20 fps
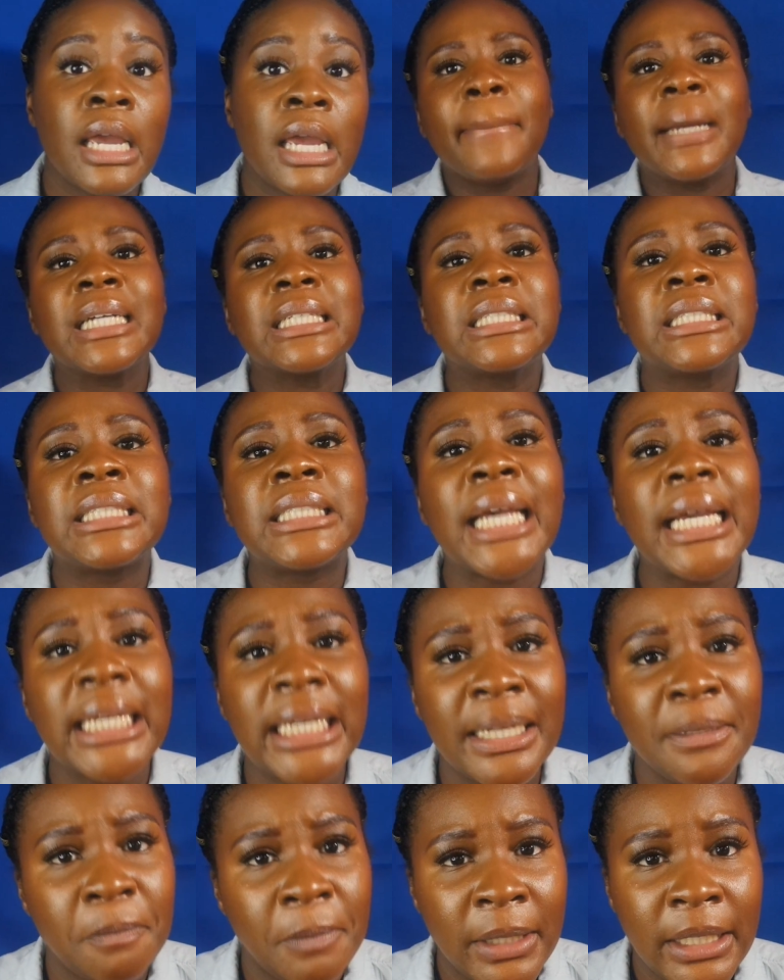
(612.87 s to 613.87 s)
My
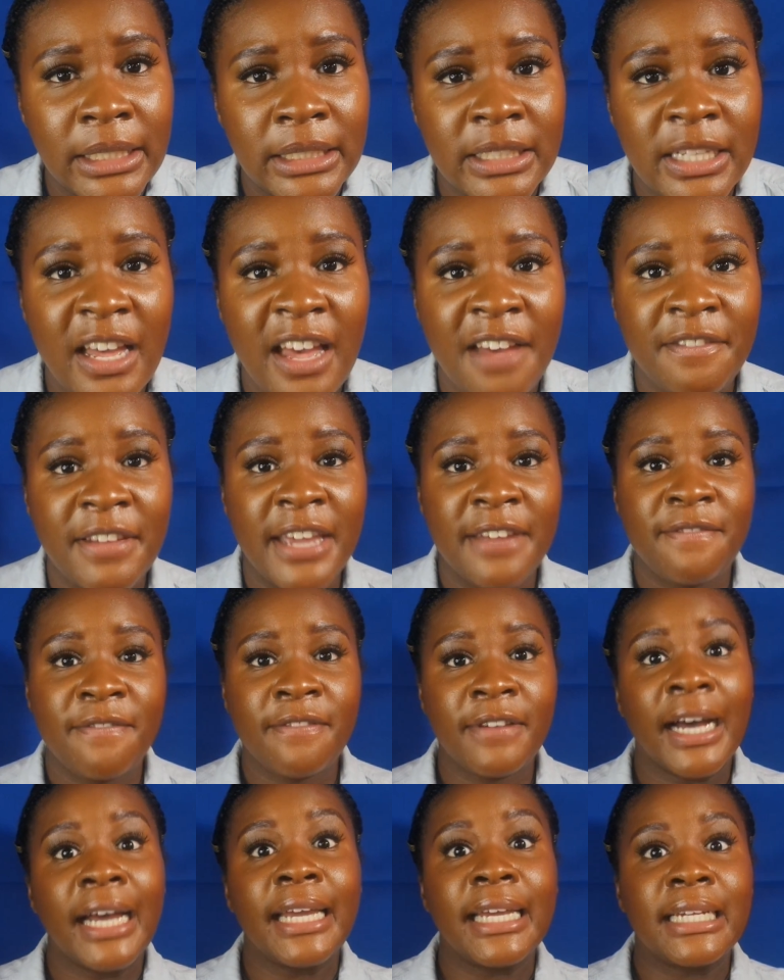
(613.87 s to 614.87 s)
second piece of
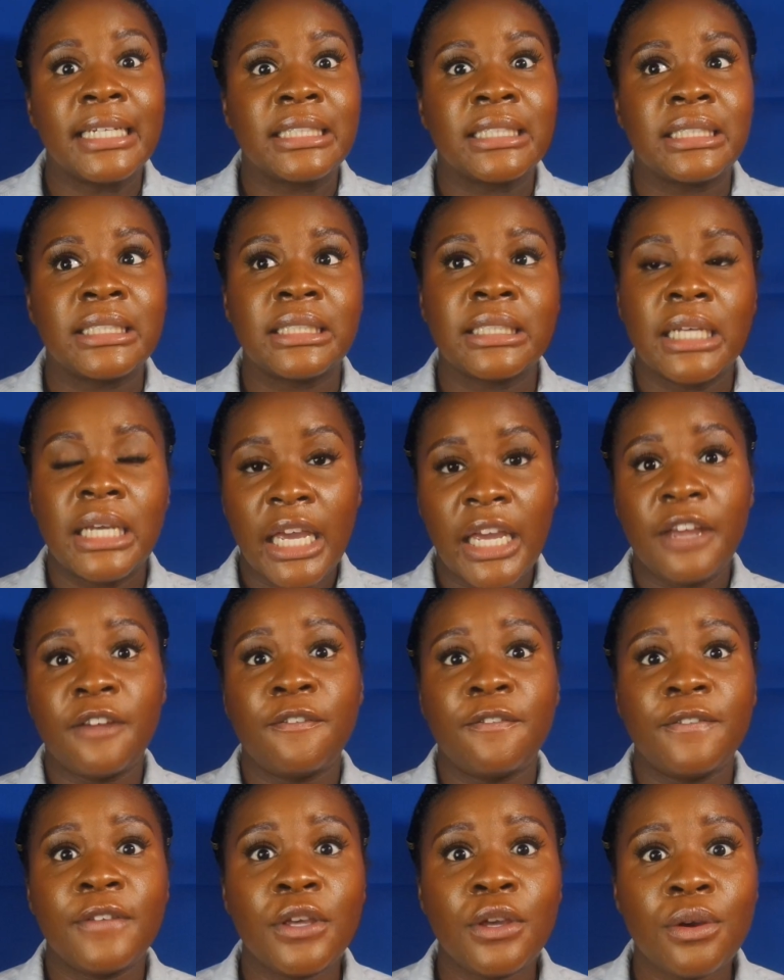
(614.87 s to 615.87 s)
advice: if
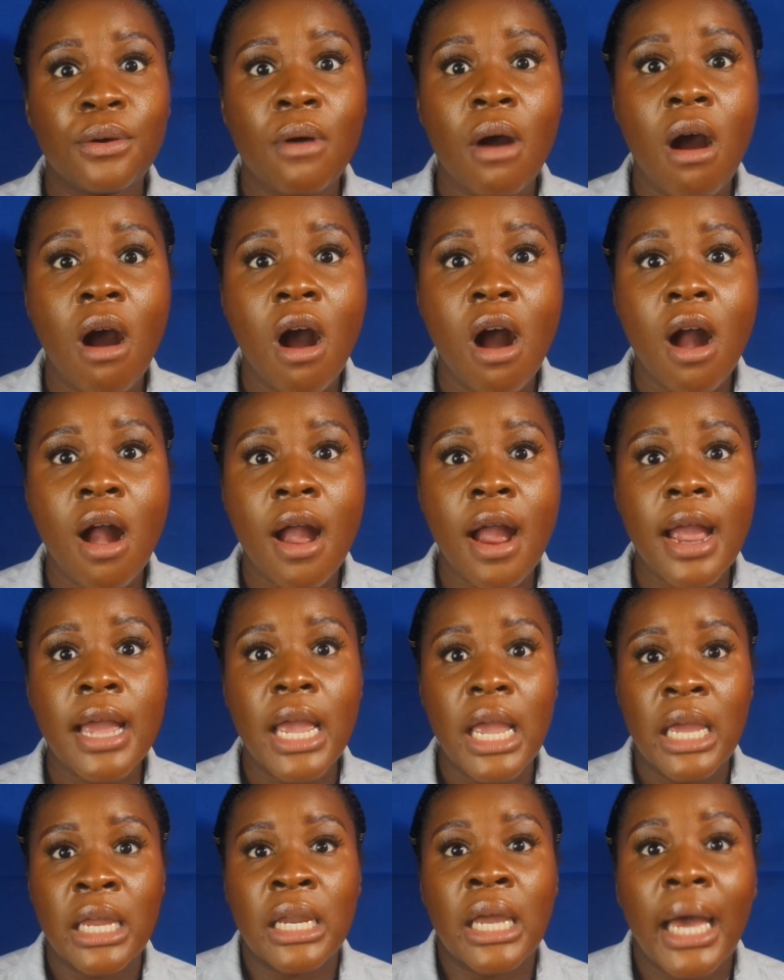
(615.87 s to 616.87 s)
you are
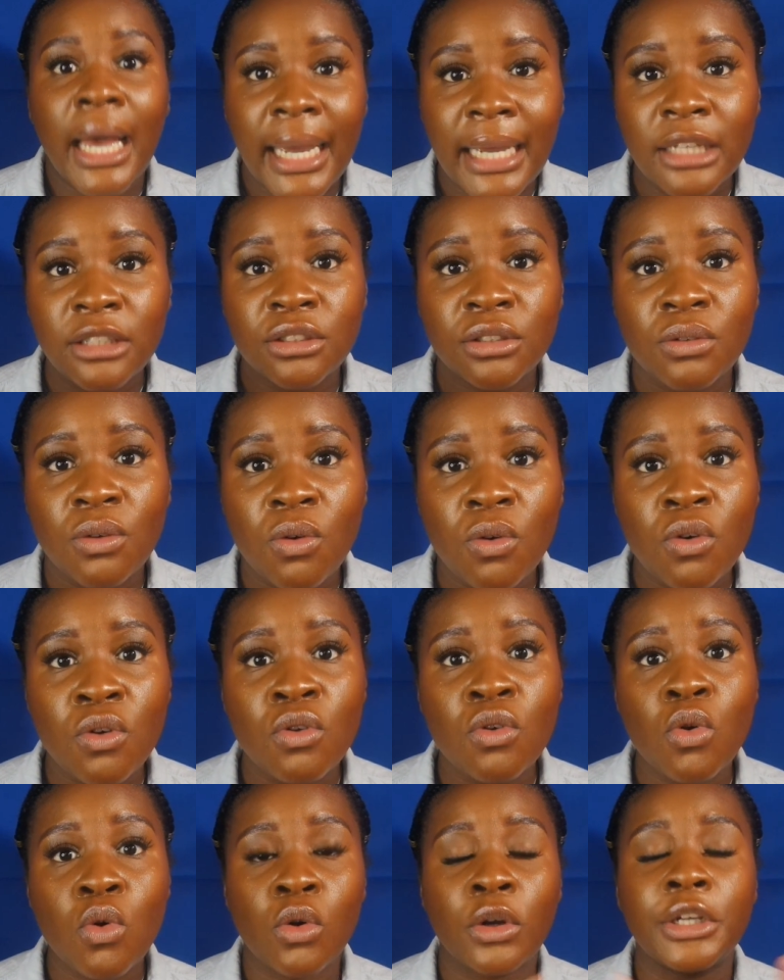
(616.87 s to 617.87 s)
in high
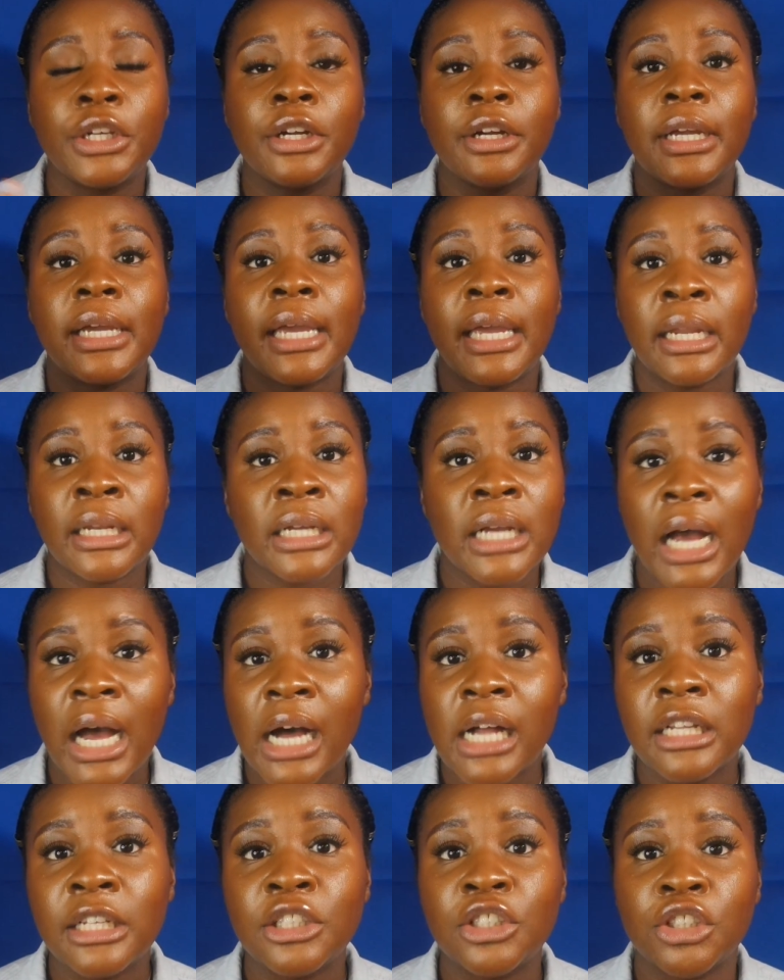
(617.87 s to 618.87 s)
school or you're in
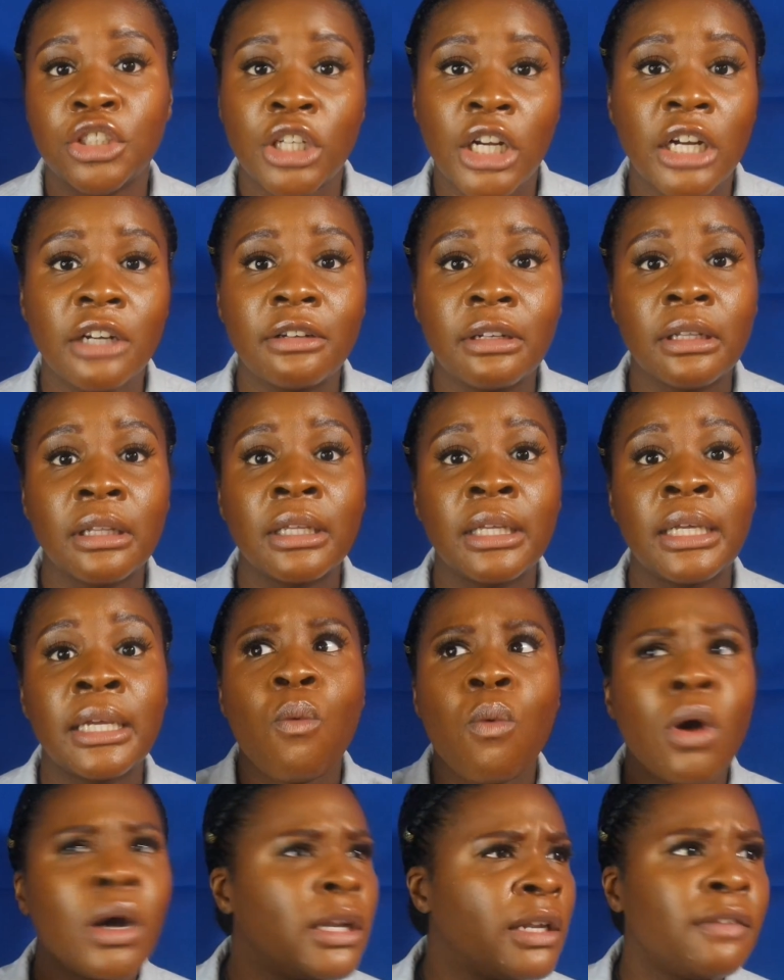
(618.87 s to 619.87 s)
college currently,
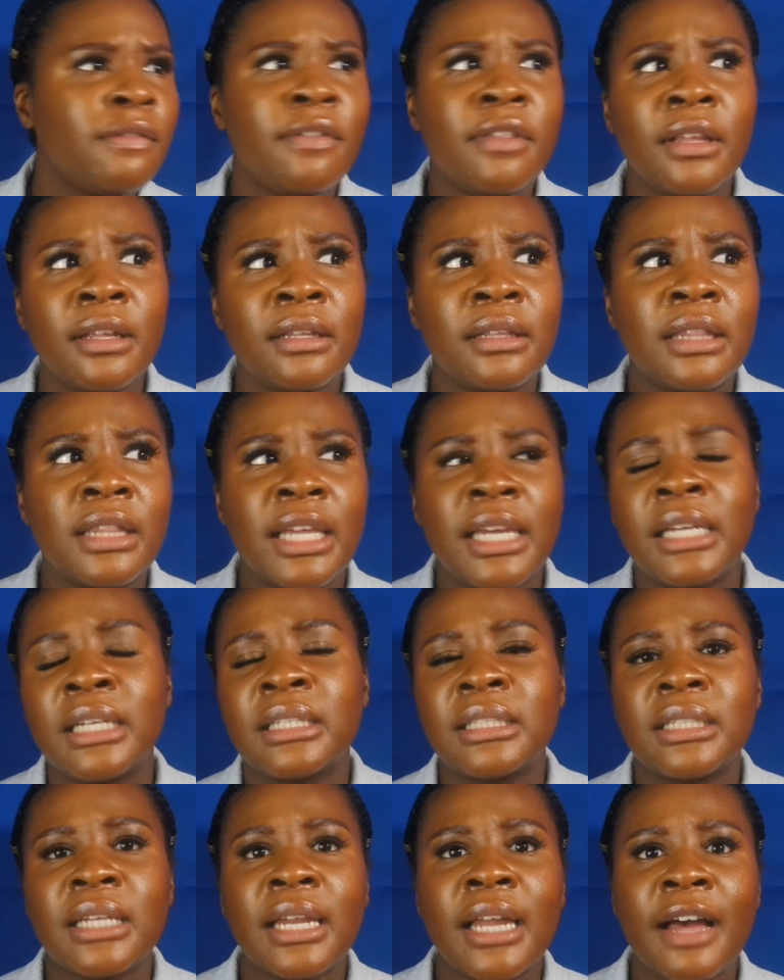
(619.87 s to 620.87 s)
one of the
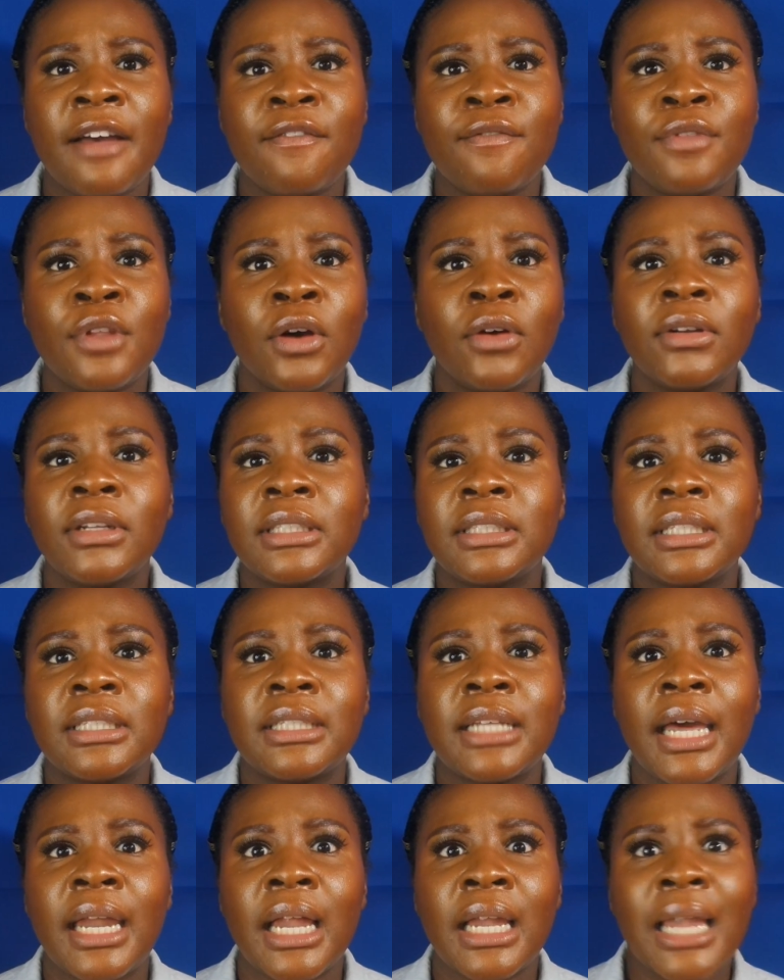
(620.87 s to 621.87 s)
things that I've noticed is
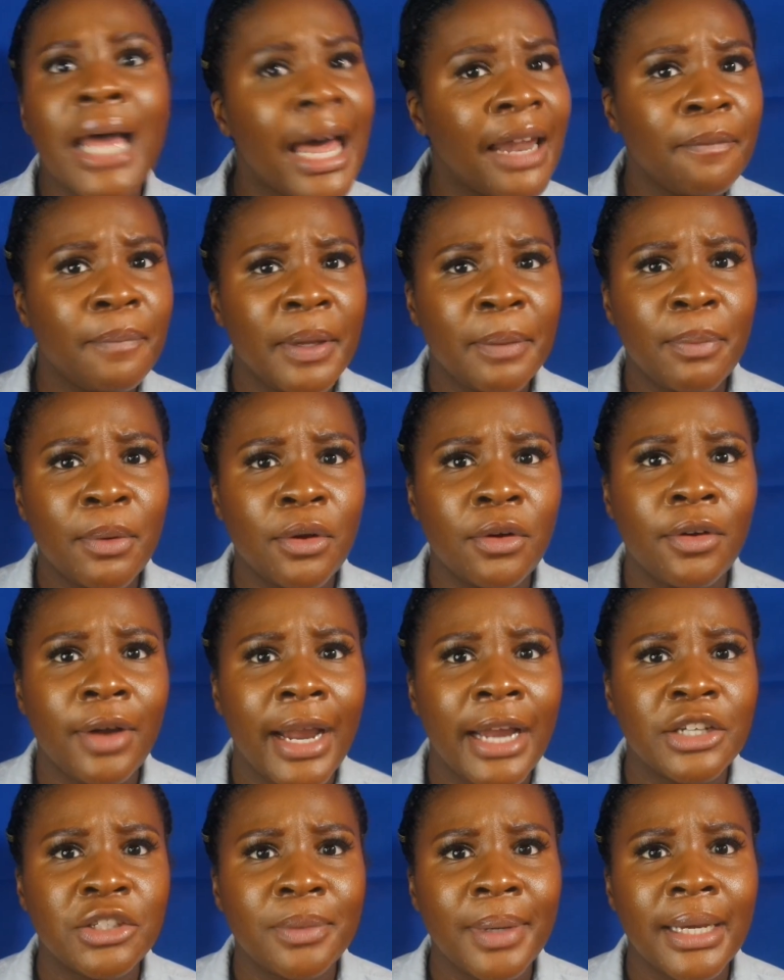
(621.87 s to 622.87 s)
that a lot of people
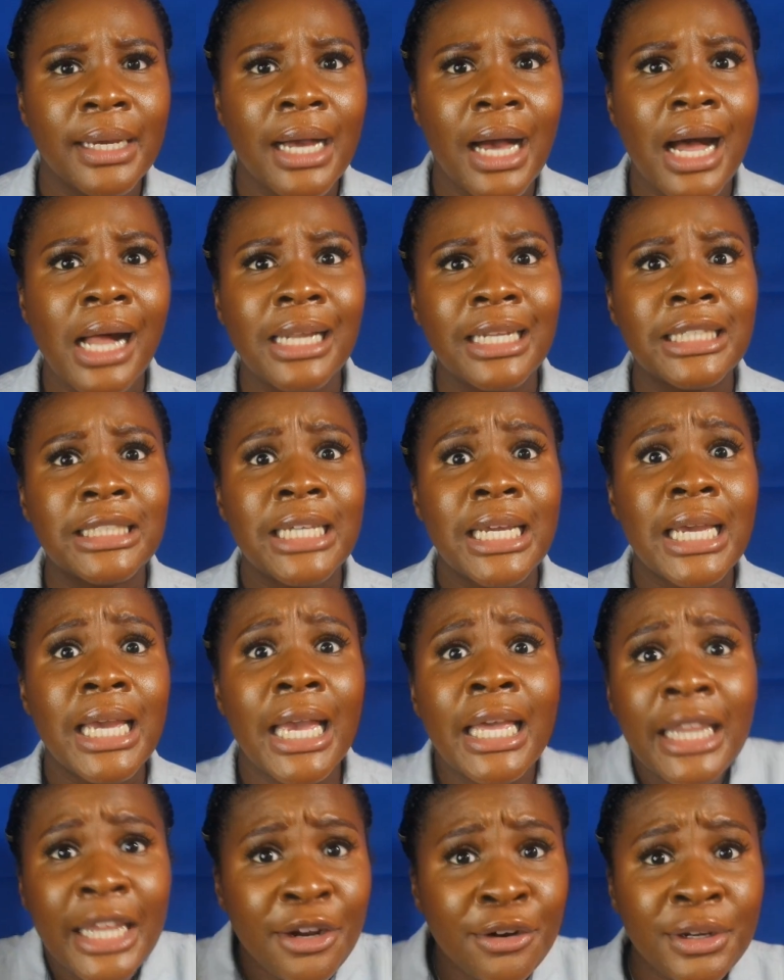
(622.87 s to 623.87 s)
graduate college
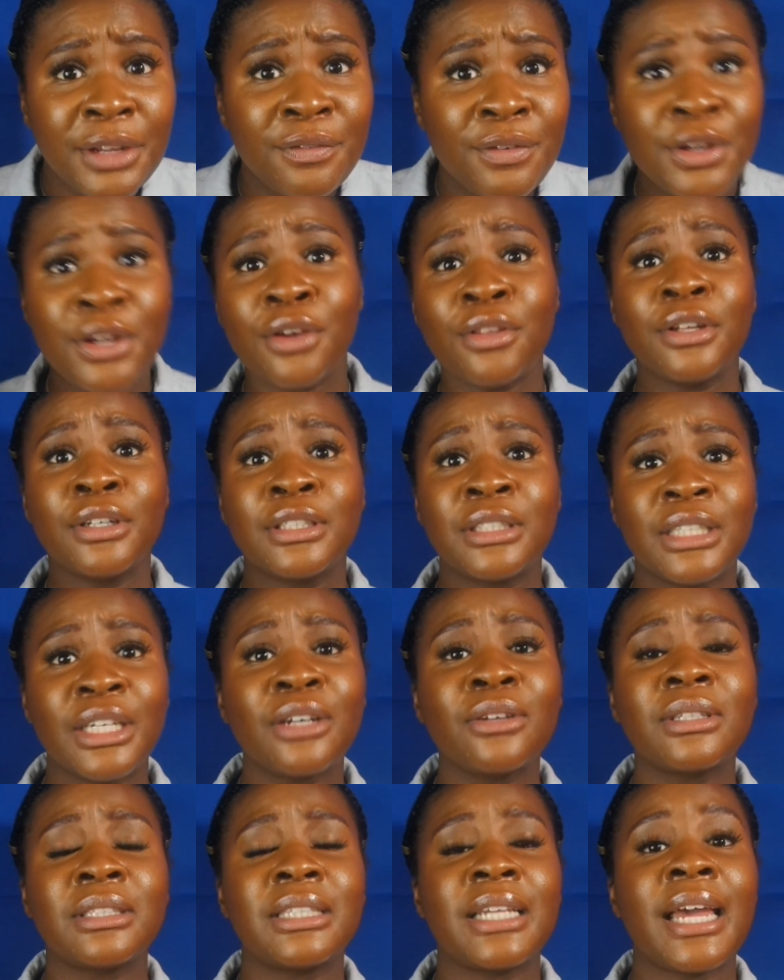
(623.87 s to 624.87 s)
and they don't even know their
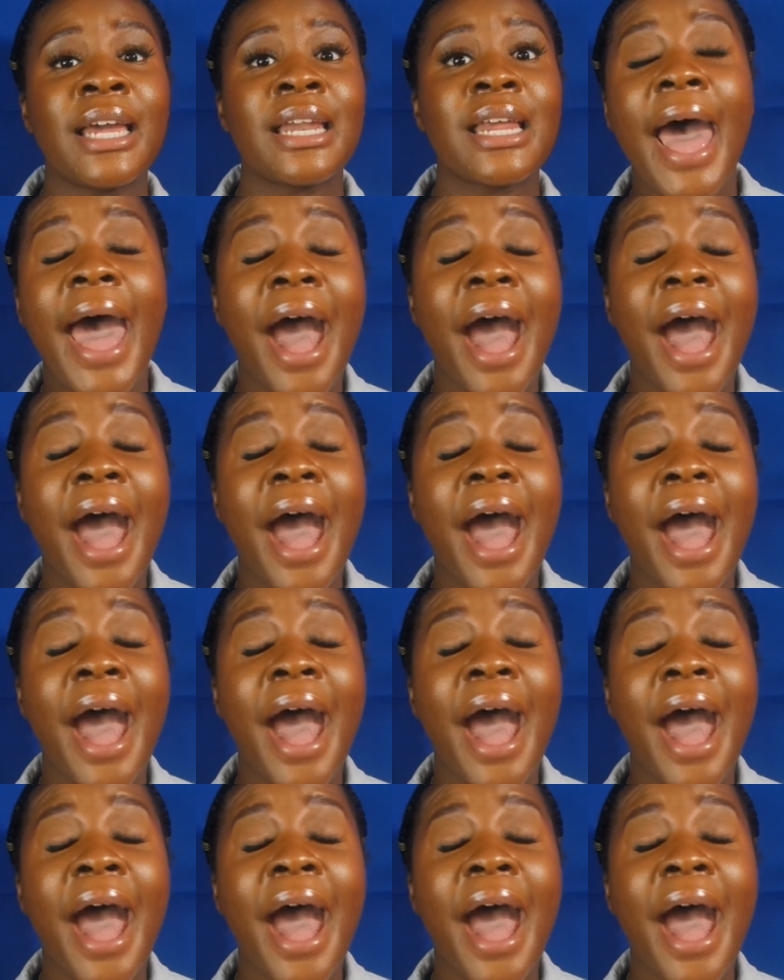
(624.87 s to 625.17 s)
skill set.